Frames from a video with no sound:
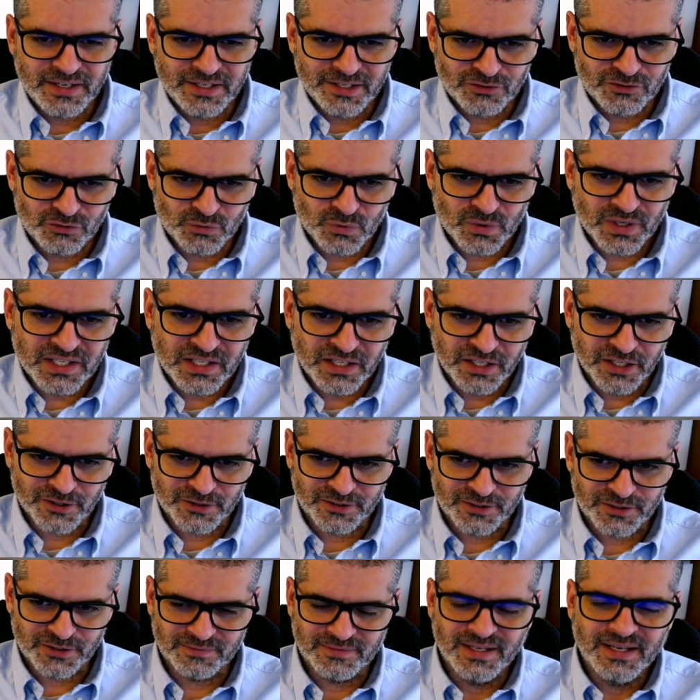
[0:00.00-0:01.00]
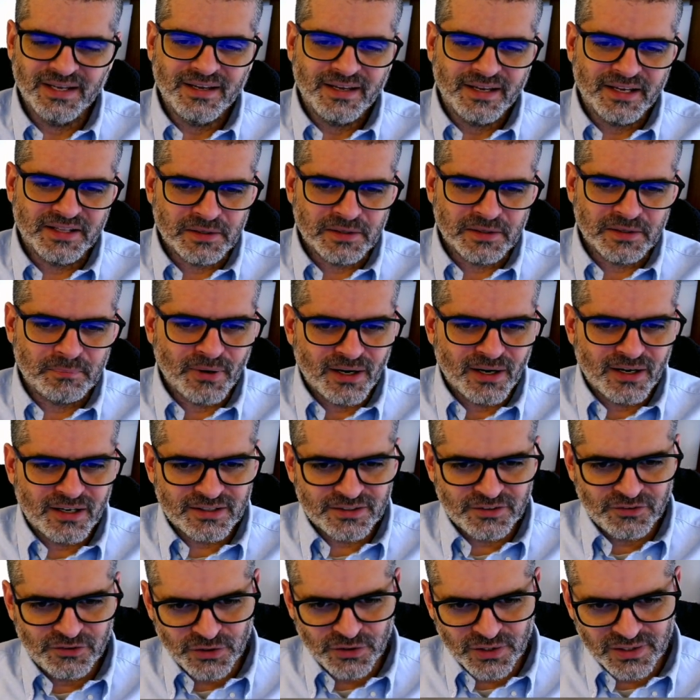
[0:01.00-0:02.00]
as one neuron and the
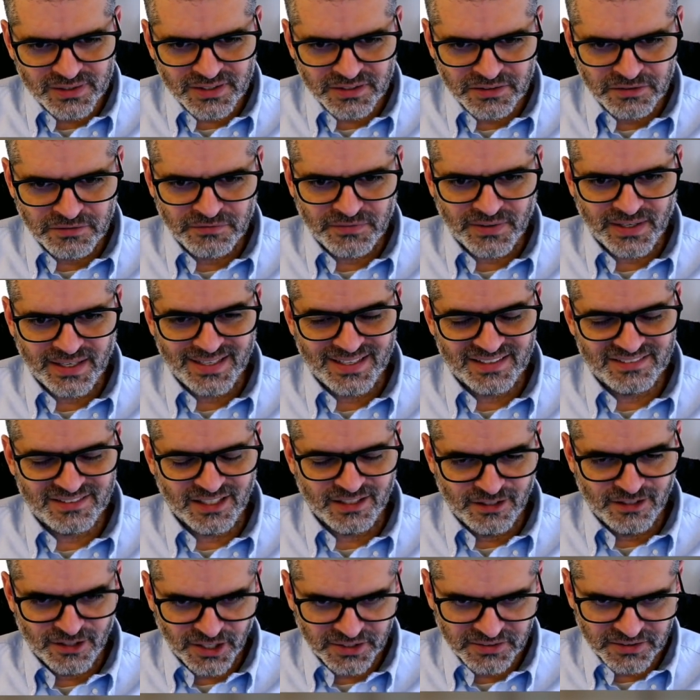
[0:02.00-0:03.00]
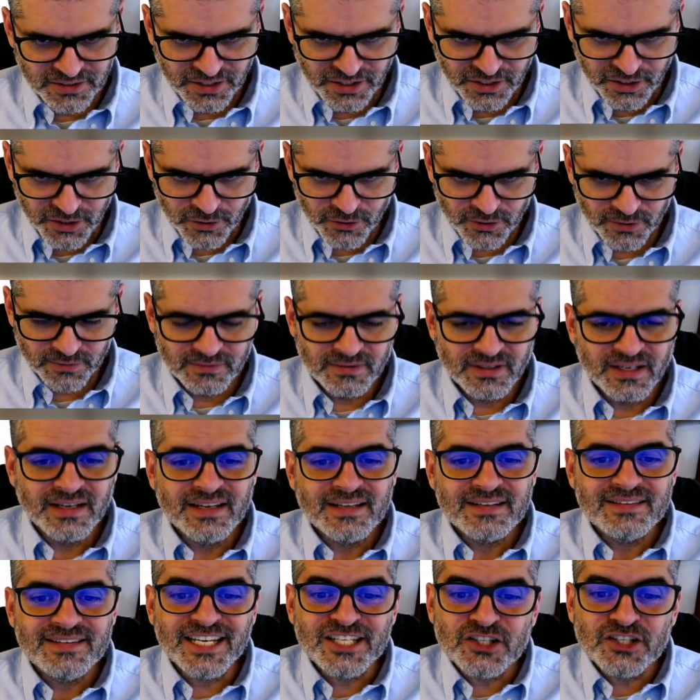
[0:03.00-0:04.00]
parts you identify as another neuron,
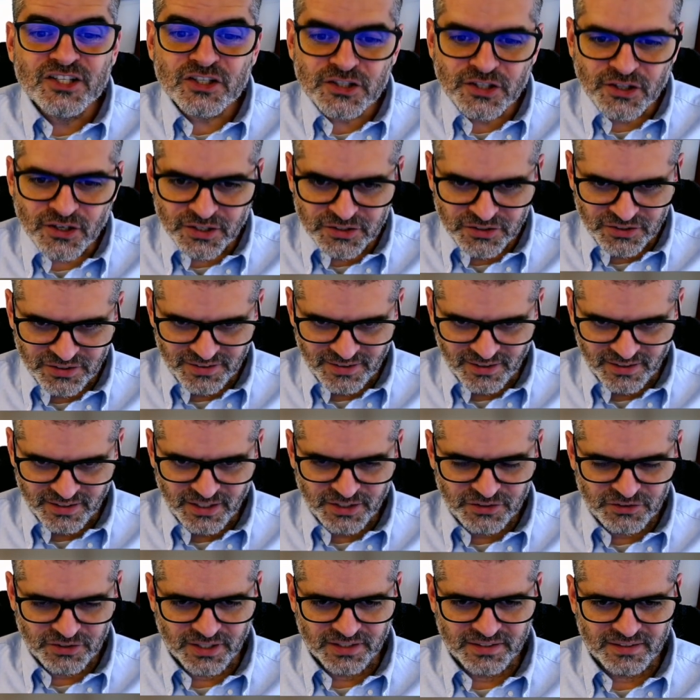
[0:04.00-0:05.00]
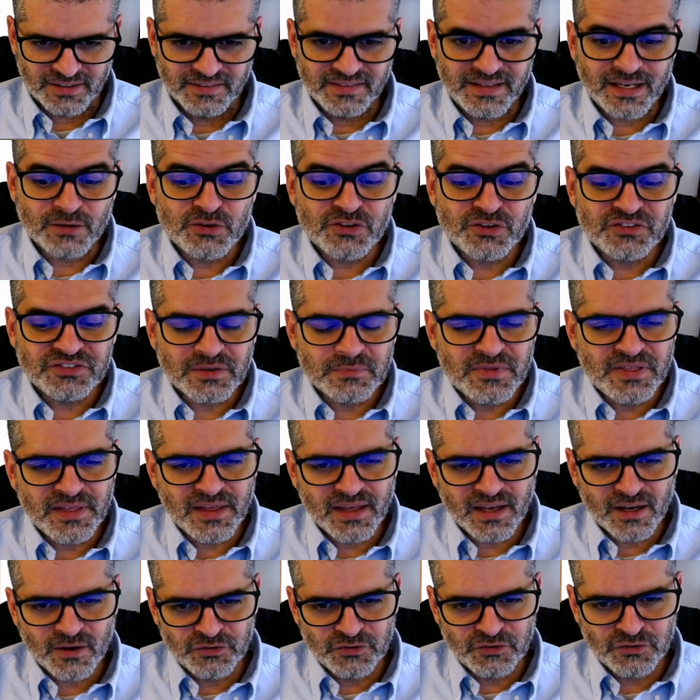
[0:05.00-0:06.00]
they don't touch each other. There is
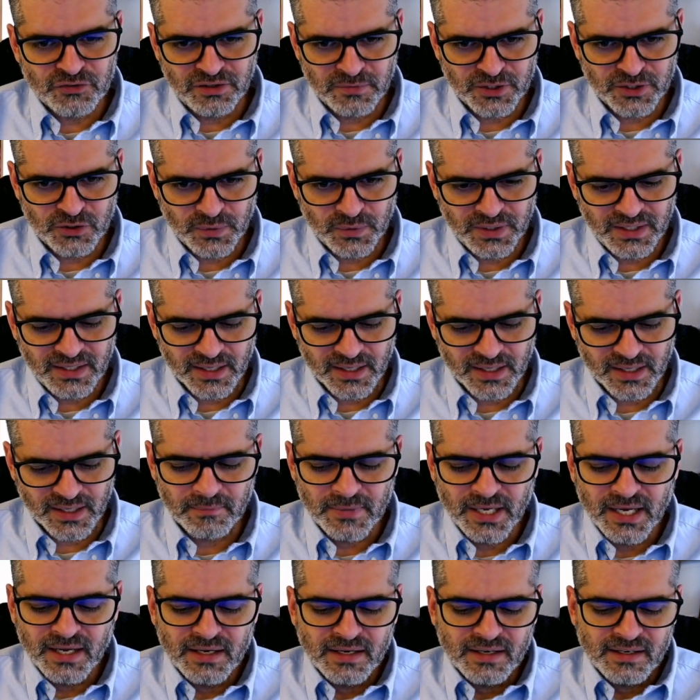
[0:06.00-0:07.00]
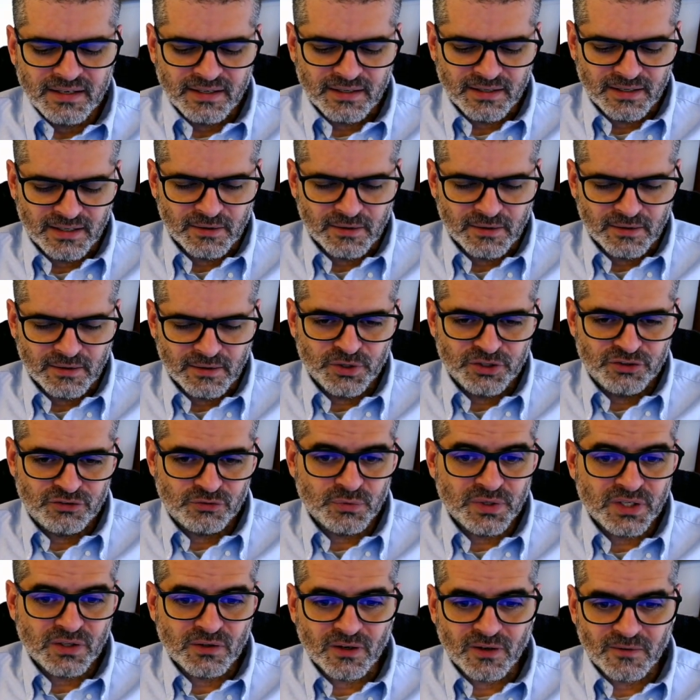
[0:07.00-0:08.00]
something else in between them, which
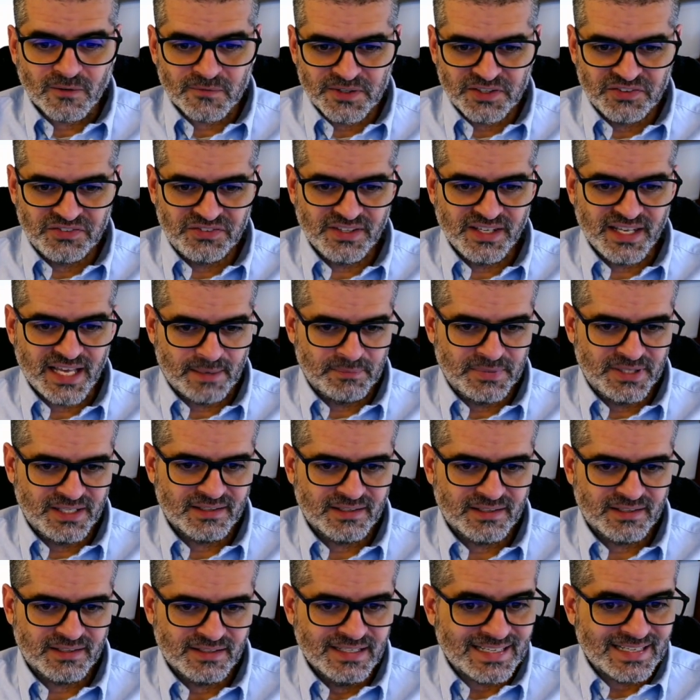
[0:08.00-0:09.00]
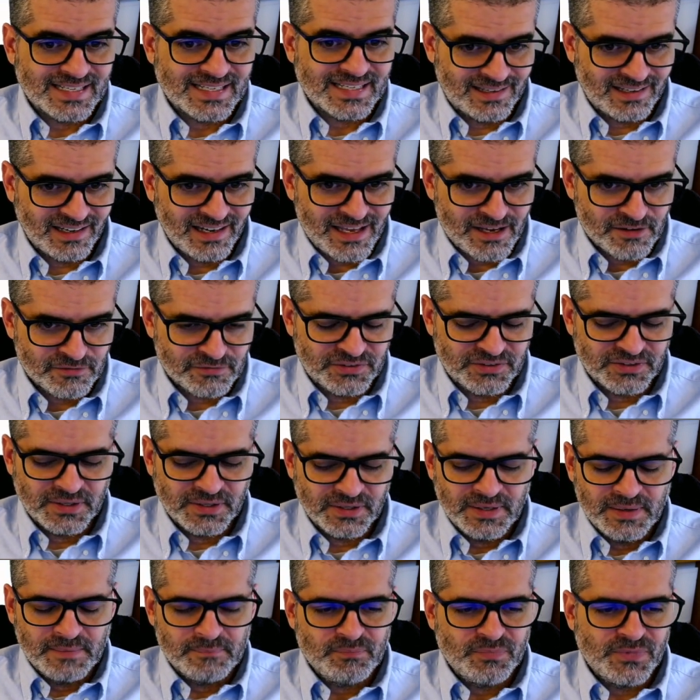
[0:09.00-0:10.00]
we call a synaptic cleft.
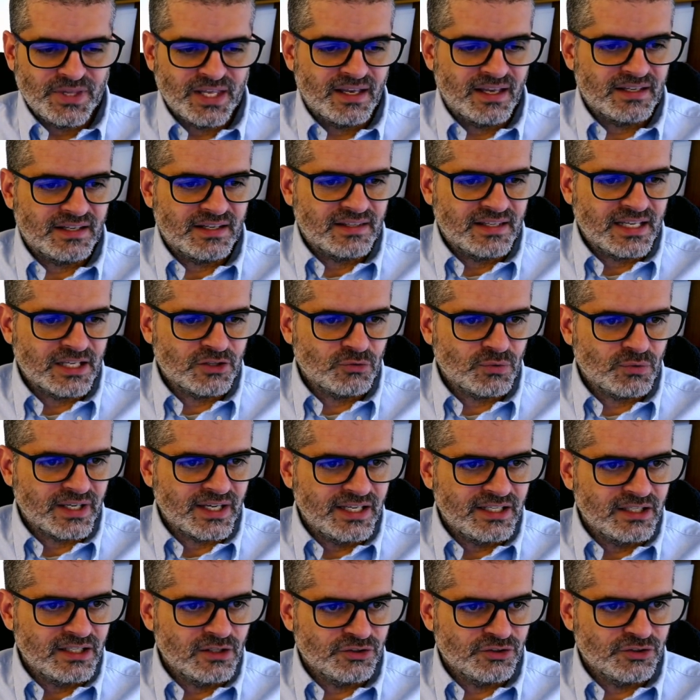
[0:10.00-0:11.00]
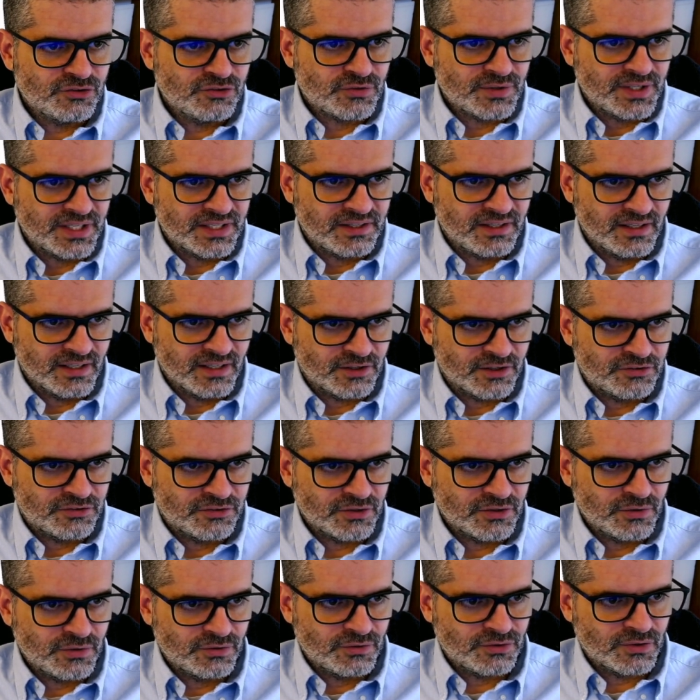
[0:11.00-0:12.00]
And that's what I illustrate here.
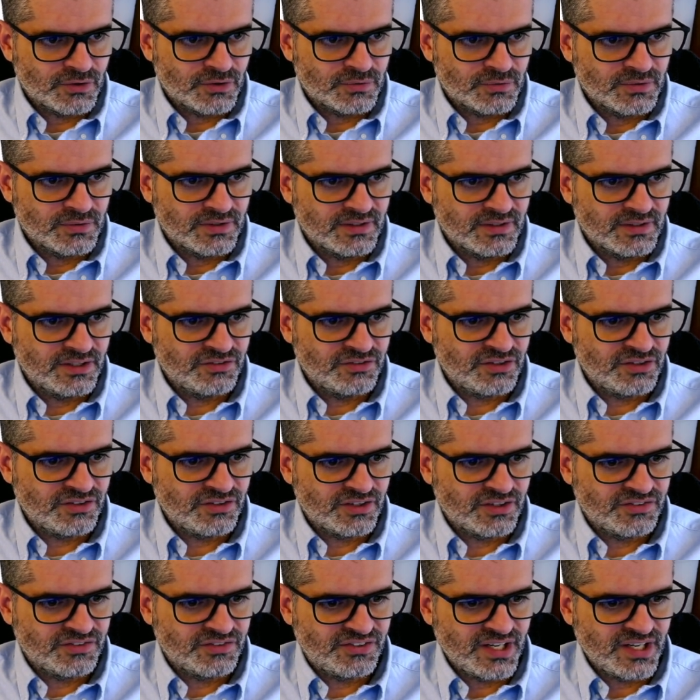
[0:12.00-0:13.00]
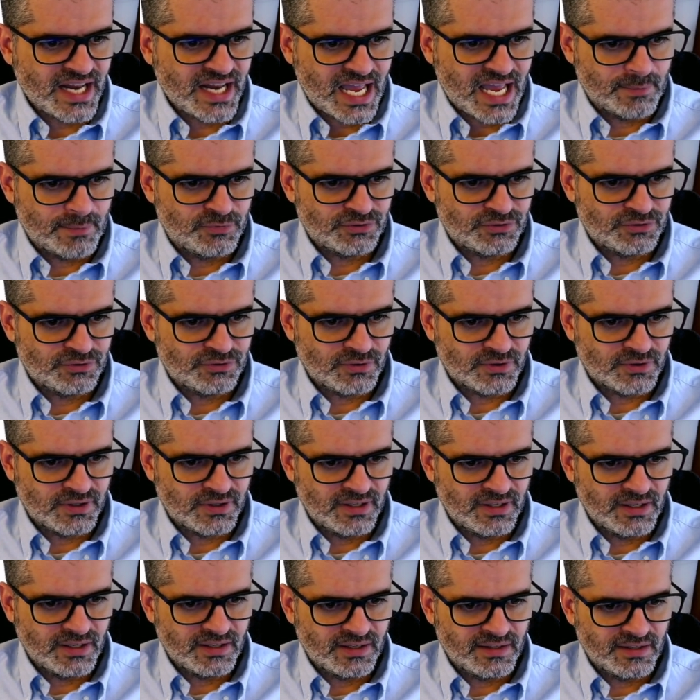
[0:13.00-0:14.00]
So this is the synapse, or
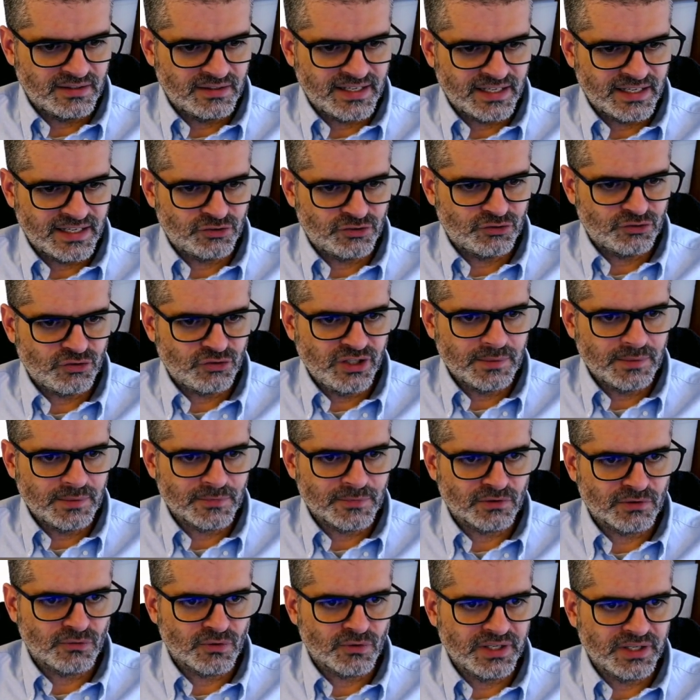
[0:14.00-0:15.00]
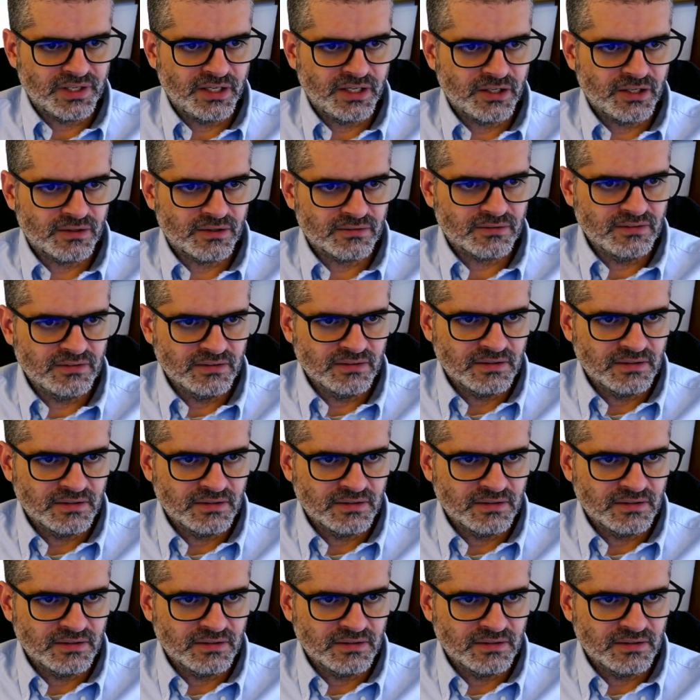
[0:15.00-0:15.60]
the extreme of one neuron.